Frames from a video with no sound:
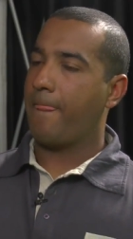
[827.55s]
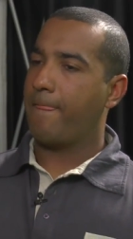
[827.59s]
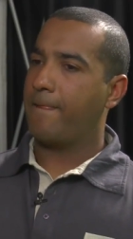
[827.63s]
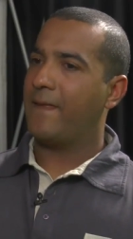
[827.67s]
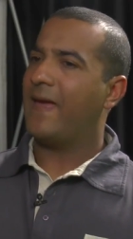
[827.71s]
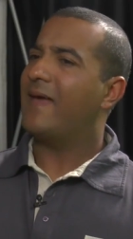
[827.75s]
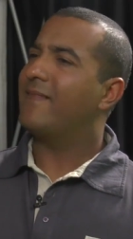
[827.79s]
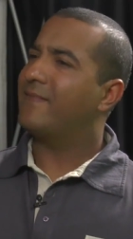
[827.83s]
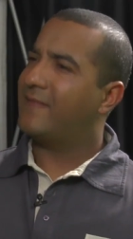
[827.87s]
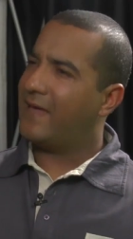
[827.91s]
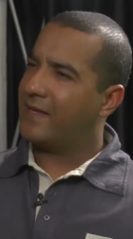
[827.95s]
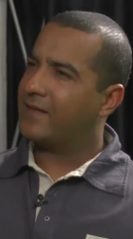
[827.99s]

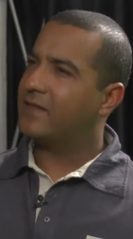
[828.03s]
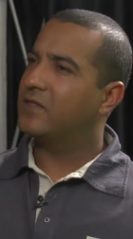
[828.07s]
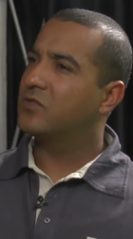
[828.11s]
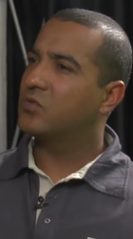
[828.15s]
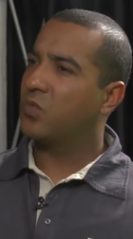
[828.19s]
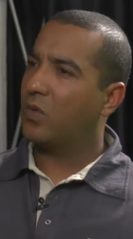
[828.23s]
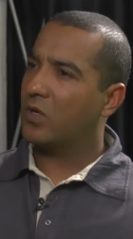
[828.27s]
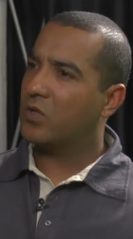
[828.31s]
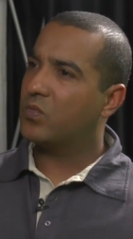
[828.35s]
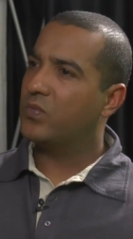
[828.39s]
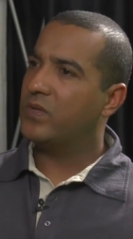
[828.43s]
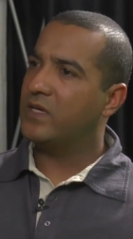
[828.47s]
And that is
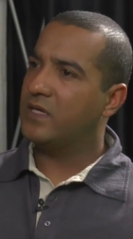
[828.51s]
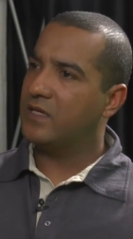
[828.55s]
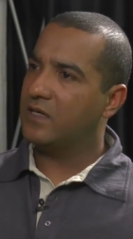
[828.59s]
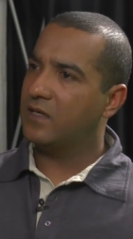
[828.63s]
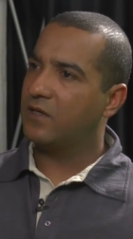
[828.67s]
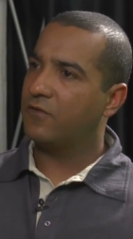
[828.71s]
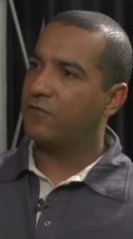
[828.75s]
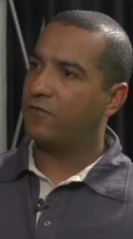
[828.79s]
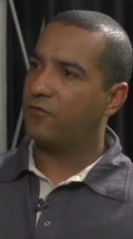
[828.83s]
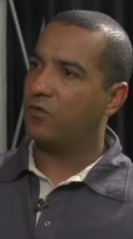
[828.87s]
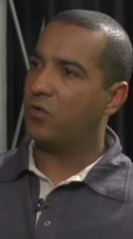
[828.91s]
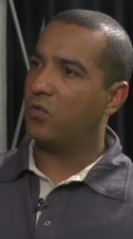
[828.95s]
what we're
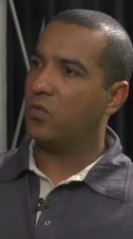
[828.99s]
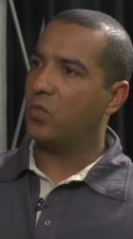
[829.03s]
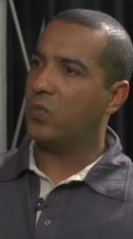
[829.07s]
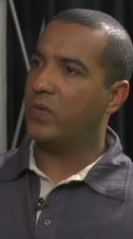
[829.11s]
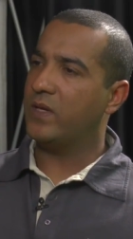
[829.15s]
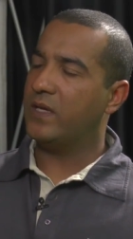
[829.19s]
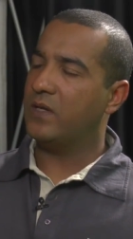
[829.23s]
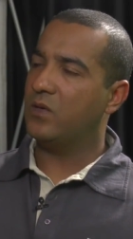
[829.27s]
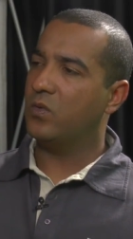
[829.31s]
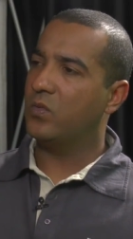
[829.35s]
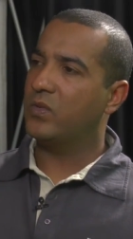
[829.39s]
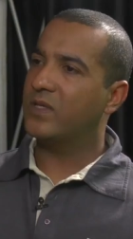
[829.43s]
here for.
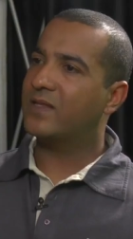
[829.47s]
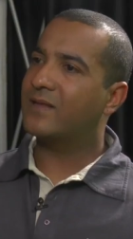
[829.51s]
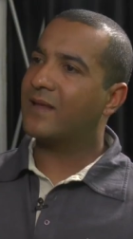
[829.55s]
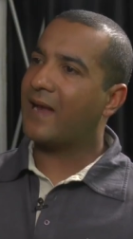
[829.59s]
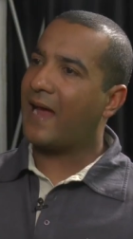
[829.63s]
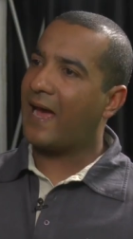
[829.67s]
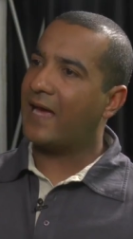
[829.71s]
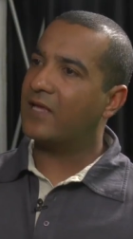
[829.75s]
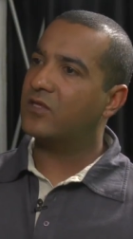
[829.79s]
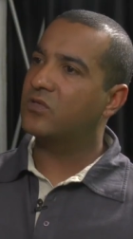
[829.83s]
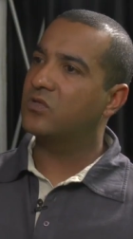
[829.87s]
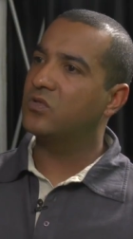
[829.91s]
We
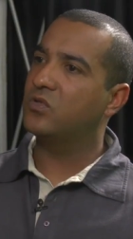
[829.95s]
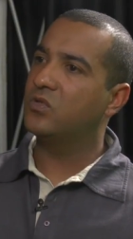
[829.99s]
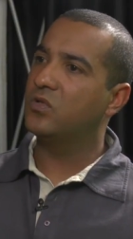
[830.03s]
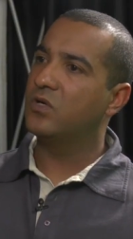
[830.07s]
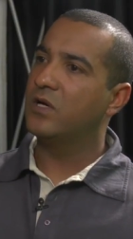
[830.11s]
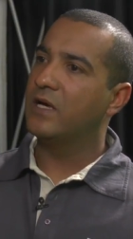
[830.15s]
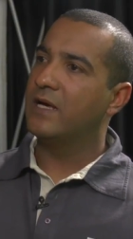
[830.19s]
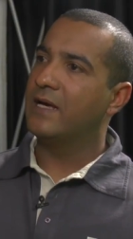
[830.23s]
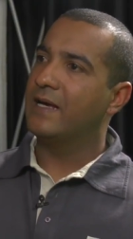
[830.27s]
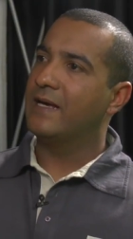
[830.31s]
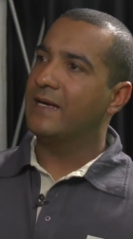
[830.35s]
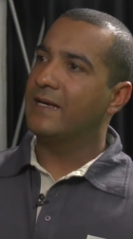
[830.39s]
try to,
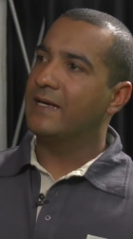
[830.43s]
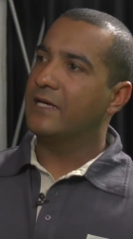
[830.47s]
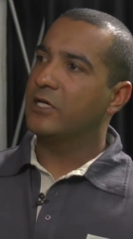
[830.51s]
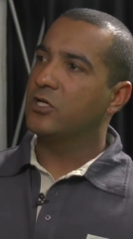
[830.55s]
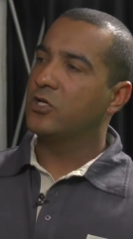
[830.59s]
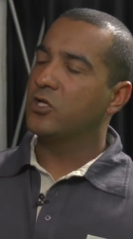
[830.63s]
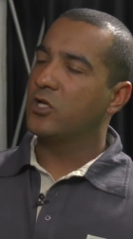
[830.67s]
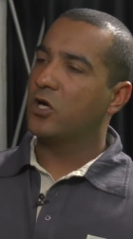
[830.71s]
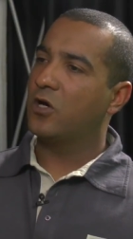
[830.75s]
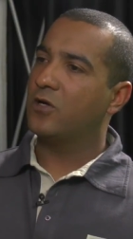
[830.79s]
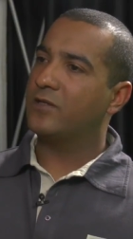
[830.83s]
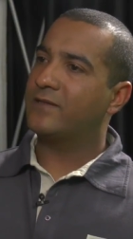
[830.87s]

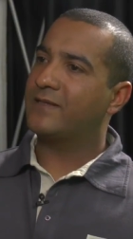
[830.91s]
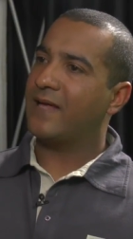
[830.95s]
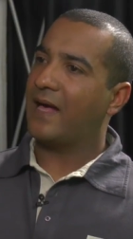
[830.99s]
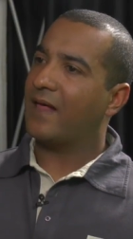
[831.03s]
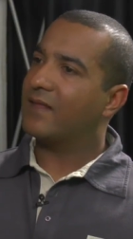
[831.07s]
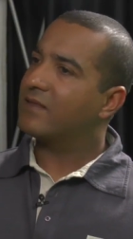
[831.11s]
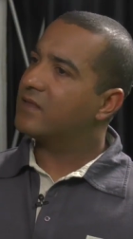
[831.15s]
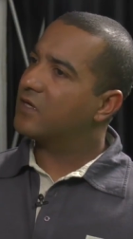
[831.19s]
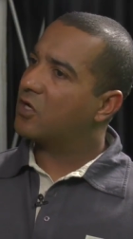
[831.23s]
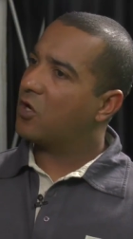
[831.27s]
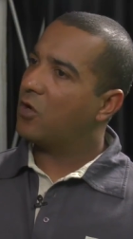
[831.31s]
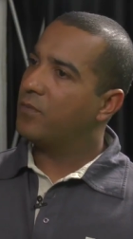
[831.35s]
you know, tell
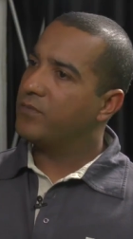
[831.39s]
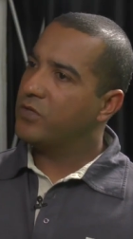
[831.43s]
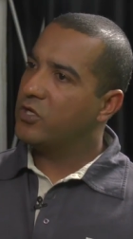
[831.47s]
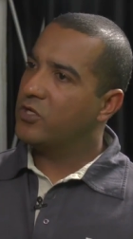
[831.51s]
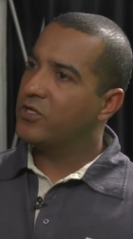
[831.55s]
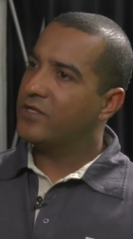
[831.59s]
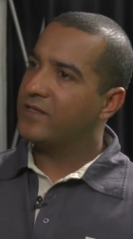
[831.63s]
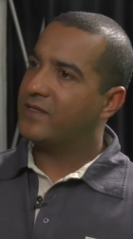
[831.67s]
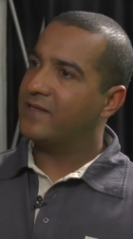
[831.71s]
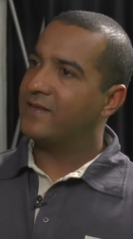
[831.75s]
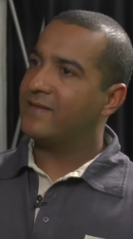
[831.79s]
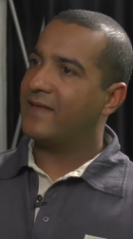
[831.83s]
the
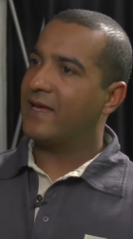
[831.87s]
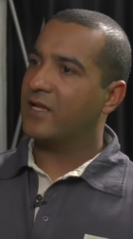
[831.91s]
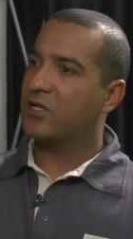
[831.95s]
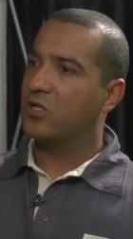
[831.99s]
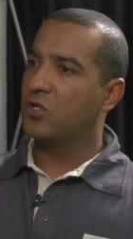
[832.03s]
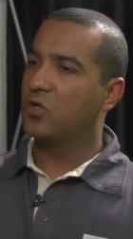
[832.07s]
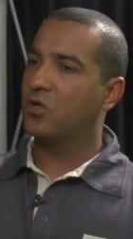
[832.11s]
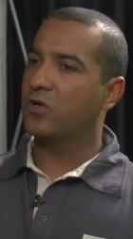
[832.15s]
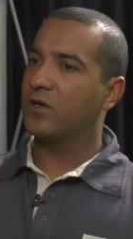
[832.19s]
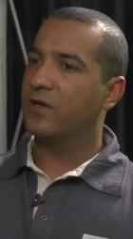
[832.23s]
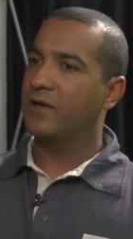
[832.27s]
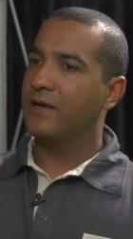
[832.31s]
community that,
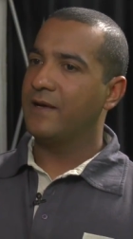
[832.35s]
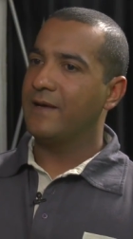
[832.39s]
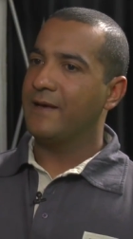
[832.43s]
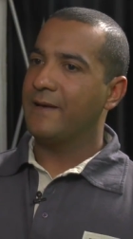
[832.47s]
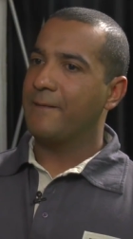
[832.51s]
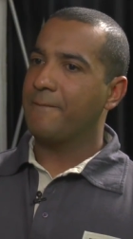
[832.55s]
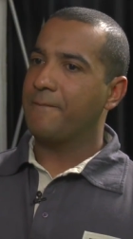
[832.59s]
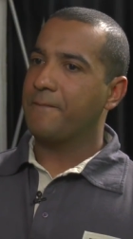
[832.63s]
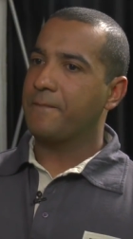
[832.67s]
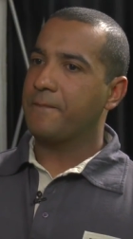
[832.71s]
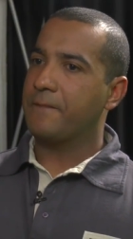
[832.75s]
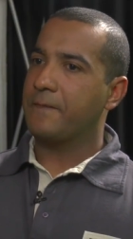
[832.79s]
look,
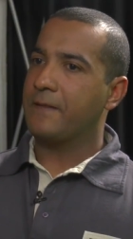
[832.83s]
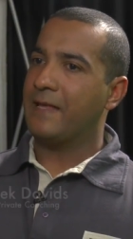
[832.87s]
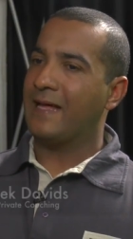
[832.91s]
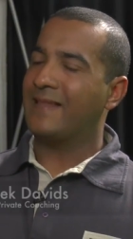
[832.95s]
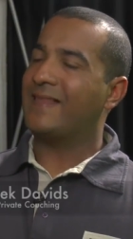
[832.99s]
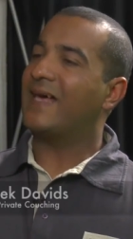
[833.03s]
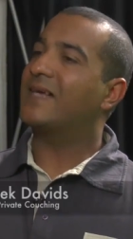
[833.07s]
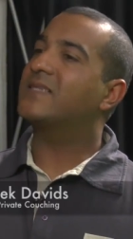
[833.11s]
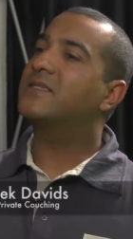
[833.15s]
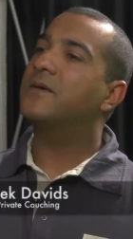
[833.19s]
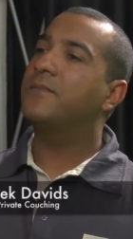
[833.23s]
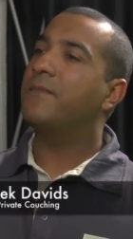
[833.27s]
it
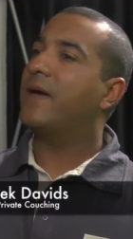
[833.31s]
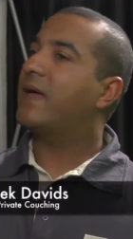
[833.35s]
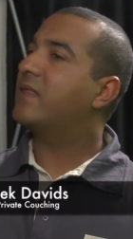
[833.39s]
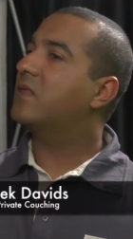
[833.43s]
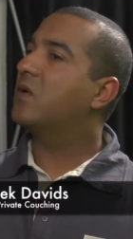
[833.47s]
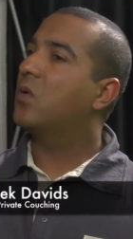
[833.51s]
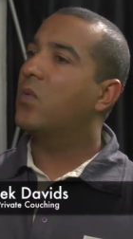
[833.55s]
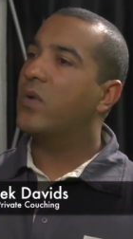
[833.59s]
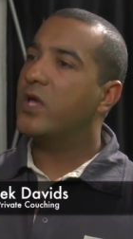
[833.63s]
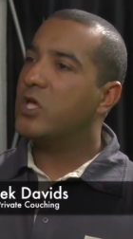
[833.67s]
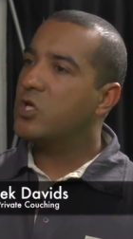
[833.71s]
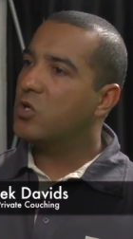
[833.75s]
doesn't
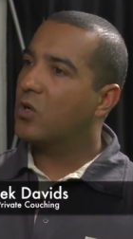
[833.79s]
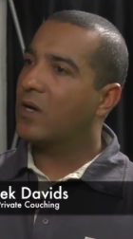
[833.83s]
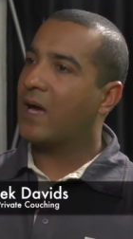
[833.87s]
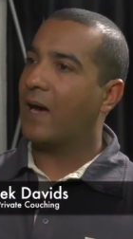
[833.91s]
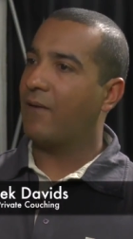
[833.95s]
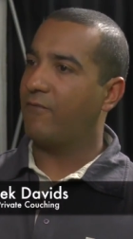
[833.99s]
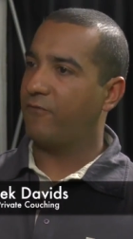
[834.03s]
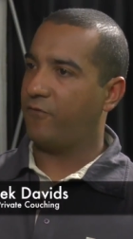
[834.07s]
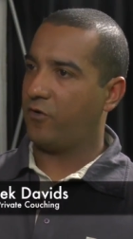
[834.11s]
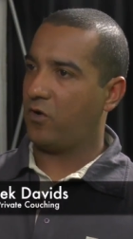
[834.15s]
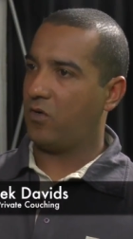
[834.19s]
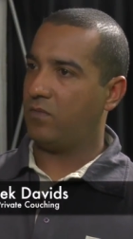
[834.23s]
matter where you
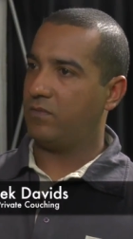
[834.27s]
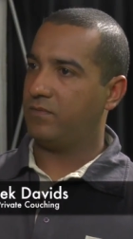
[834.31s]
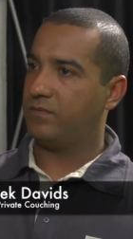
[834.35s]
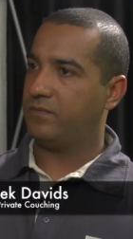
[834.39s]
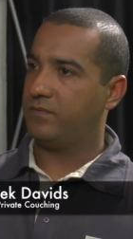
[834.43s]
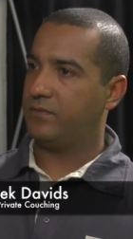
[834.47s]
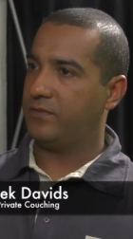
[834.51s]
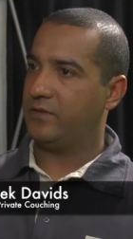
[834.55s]
come from,